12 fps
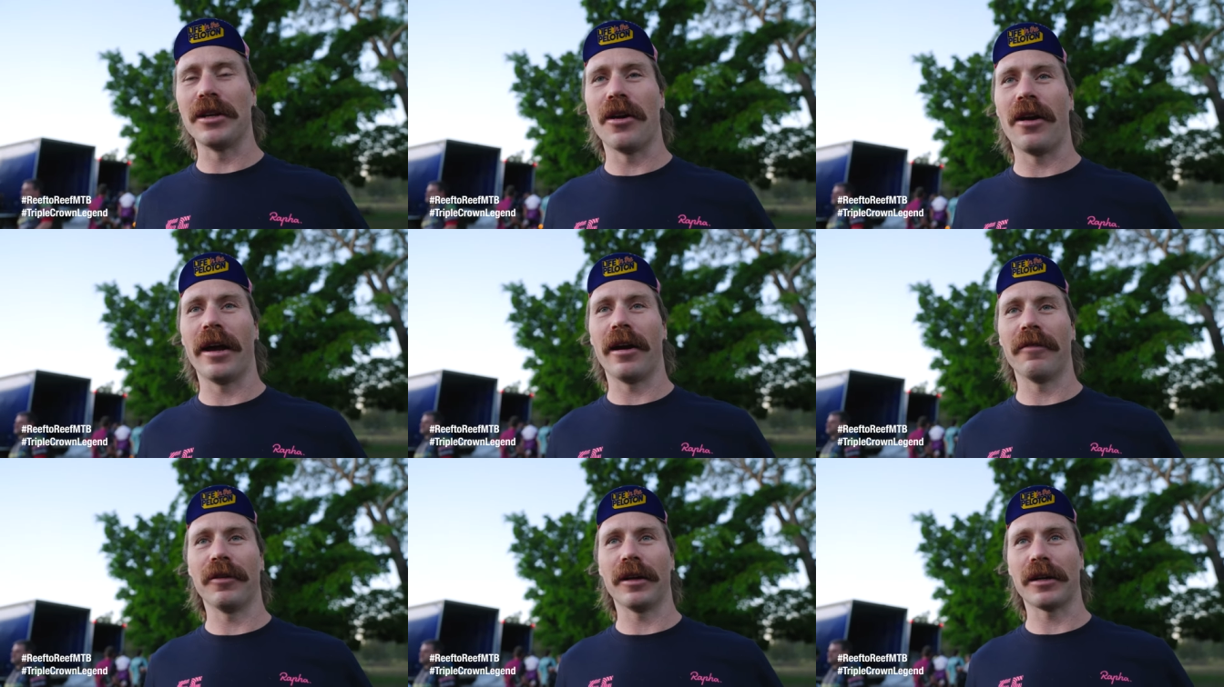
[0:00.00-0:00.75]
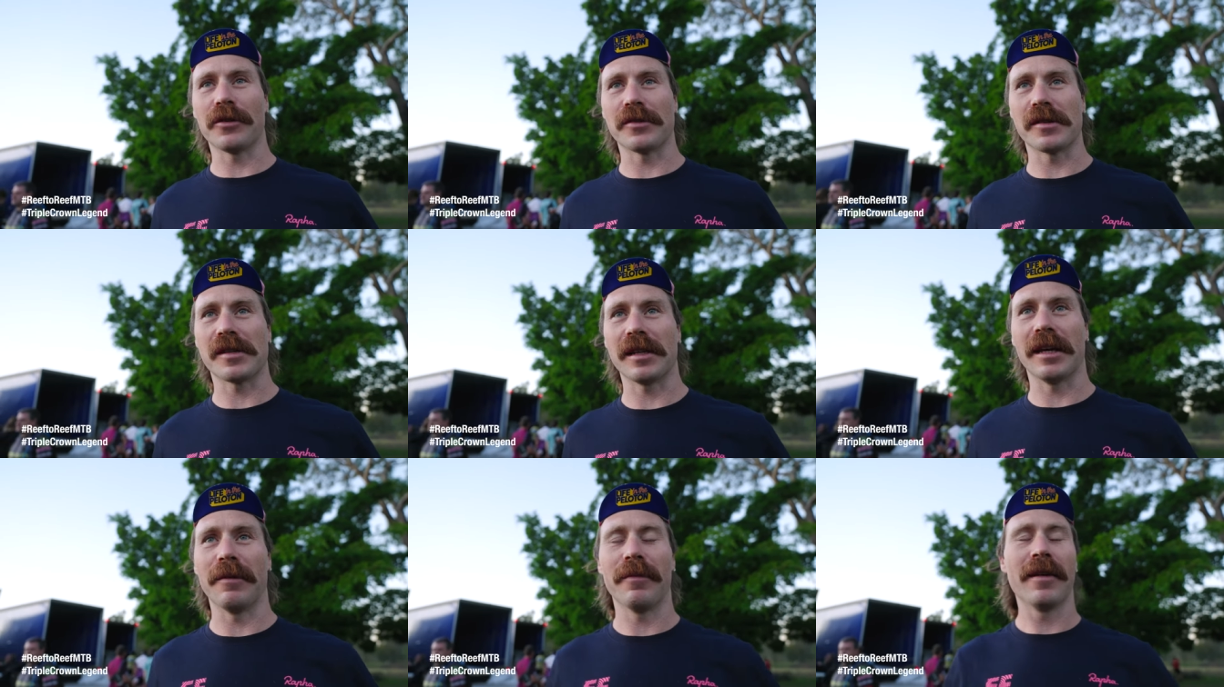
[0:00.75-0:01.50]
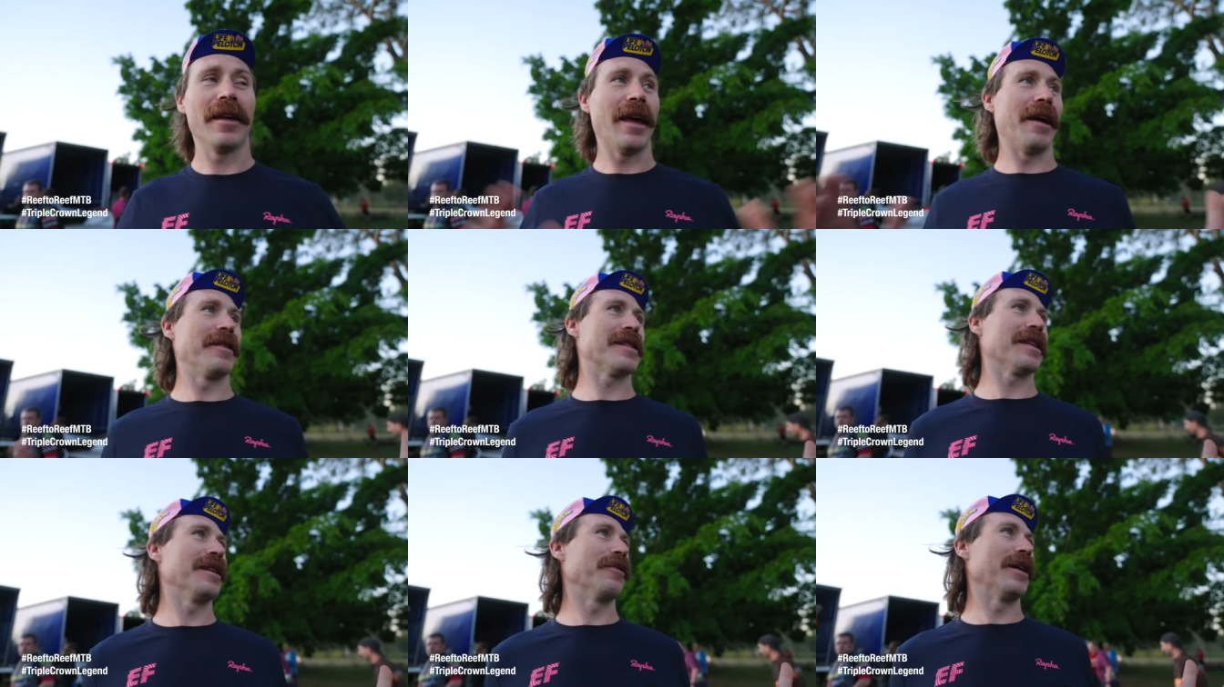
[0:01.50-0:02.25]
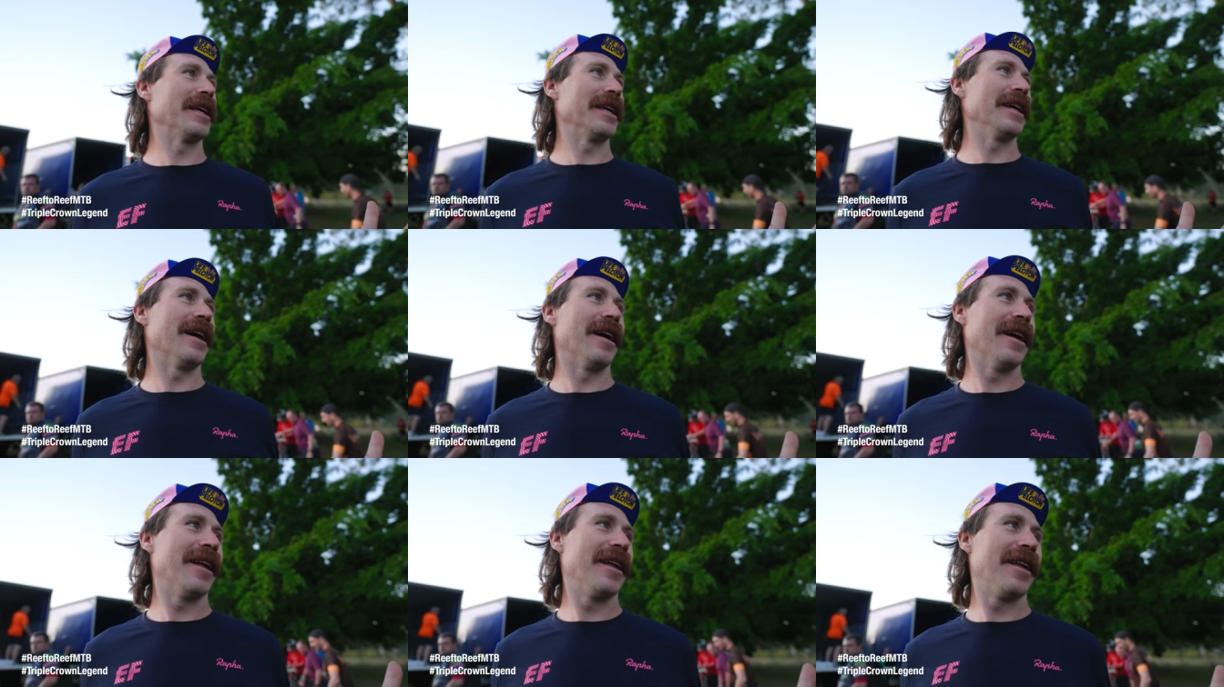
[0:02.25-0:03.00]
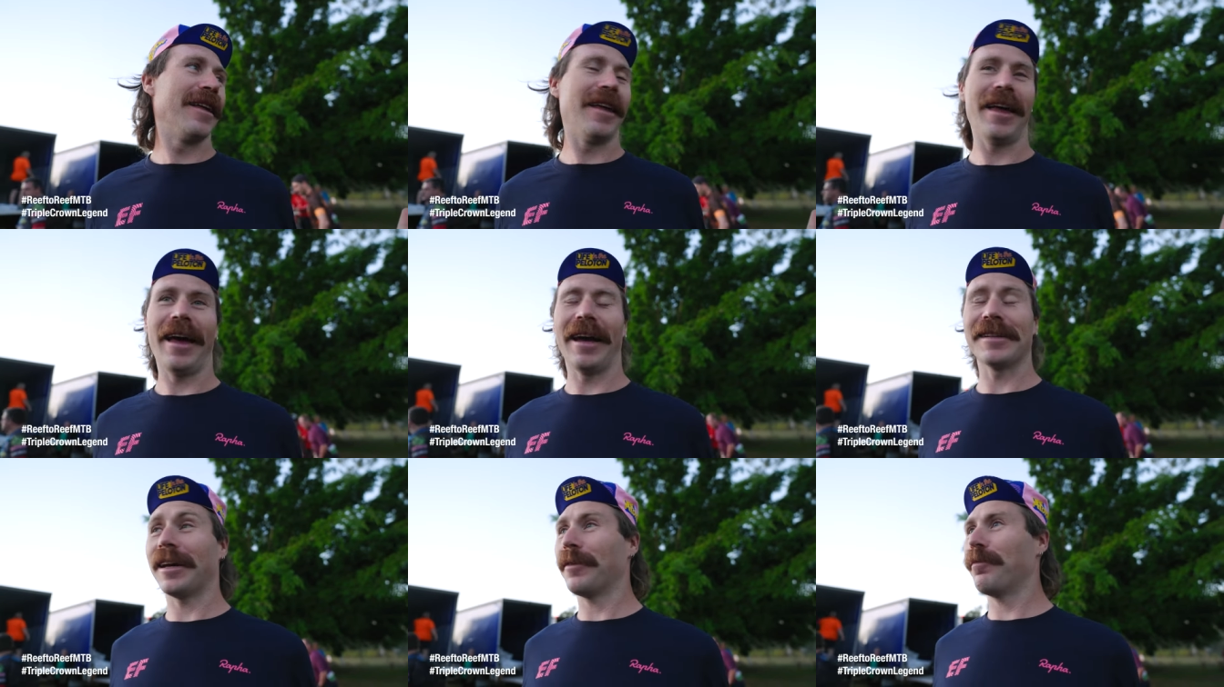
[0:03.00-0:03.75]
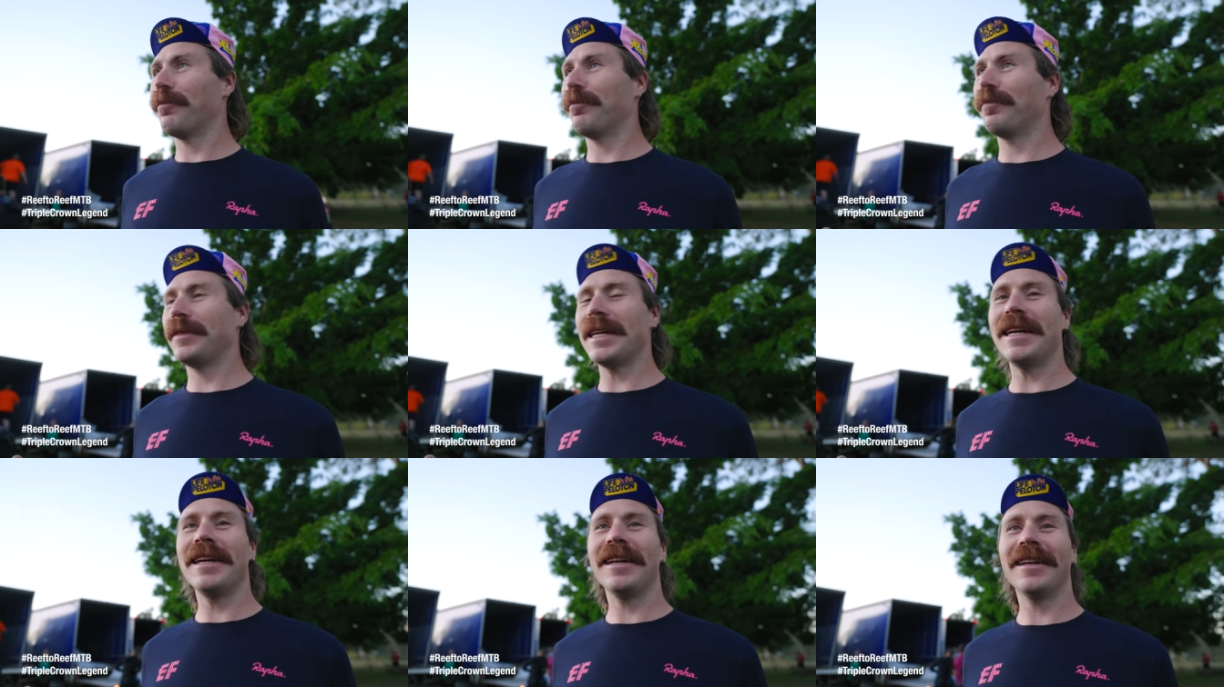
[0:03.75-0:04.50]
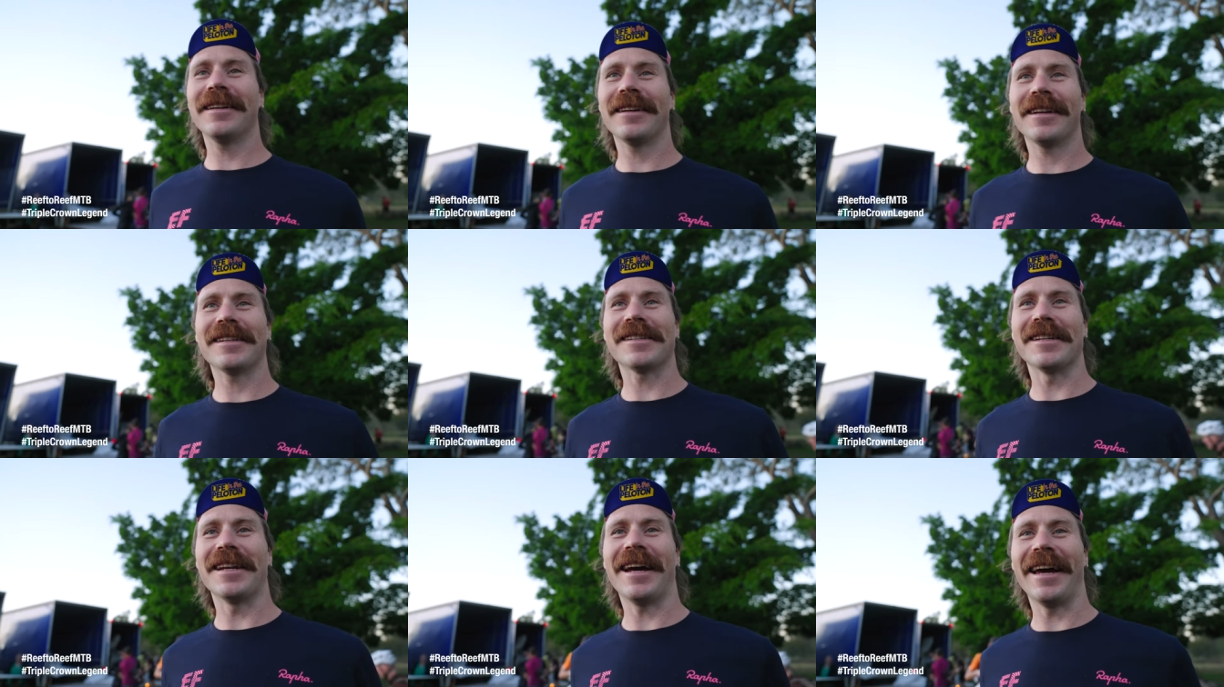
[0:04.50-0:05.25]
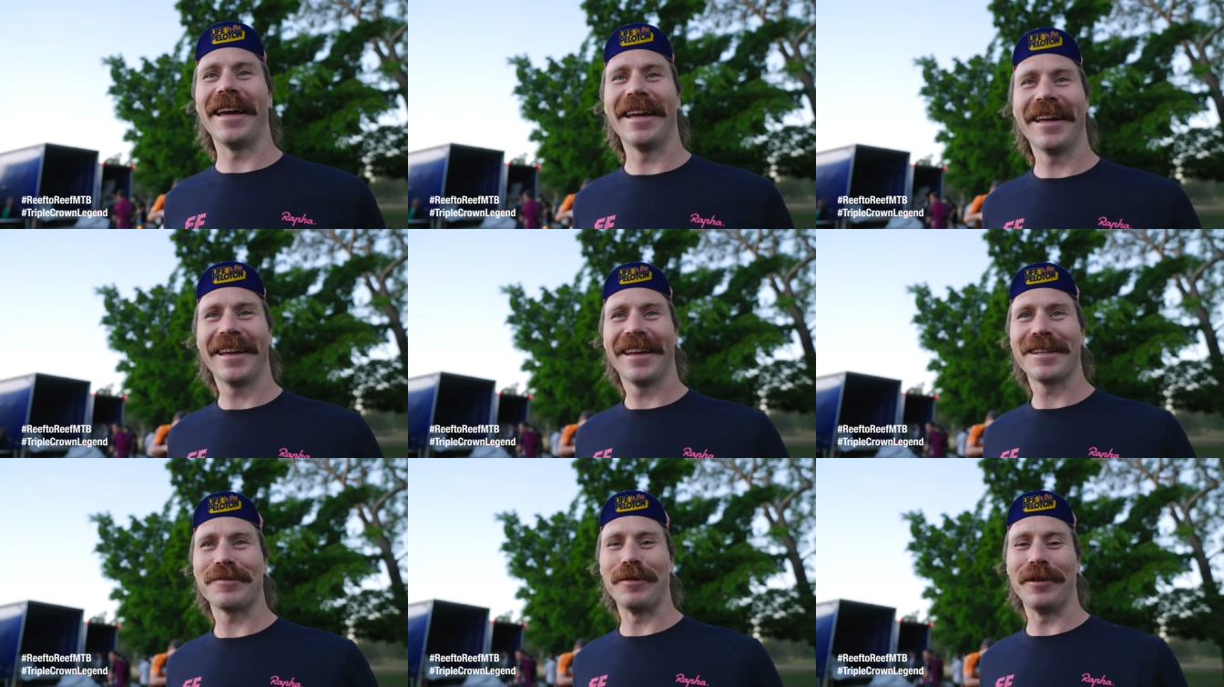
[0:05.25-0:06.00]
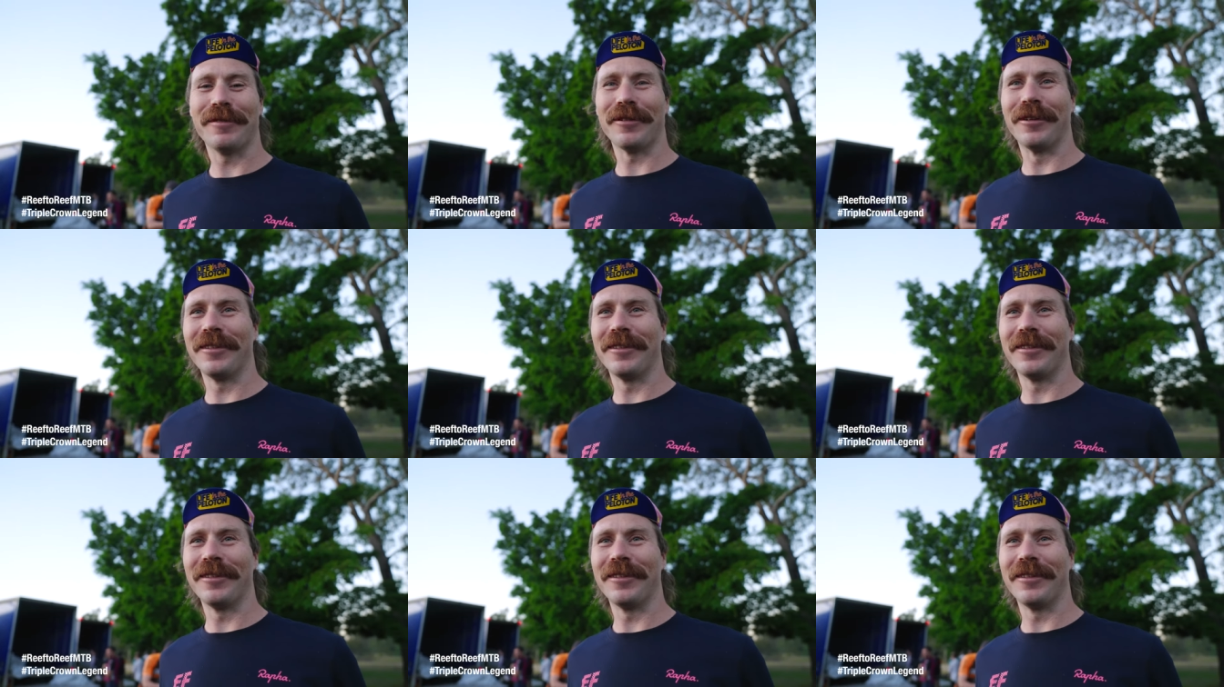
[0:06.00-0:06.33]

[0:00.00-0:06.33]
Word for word: night. I felt like I was asleep, and suddenly we're here. It's like, ding, it's the day. It's beautiful.